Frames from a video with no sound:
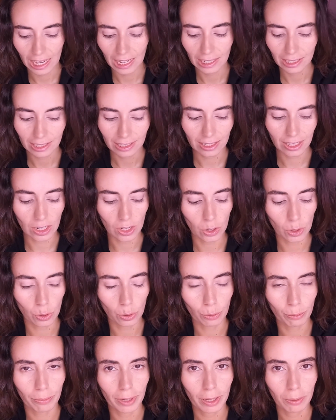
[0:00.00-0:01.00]
So
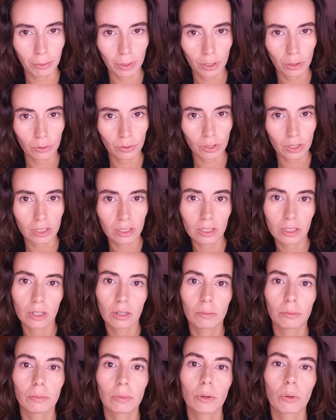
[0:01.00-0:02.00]
maybe using
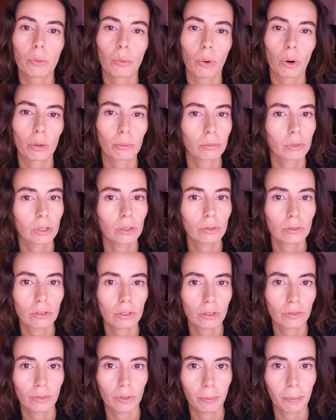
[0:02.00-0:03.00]
some warm tones
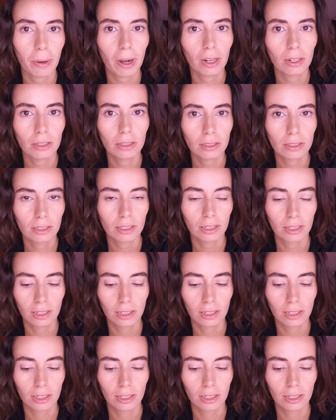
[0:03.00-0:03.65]
of the palette.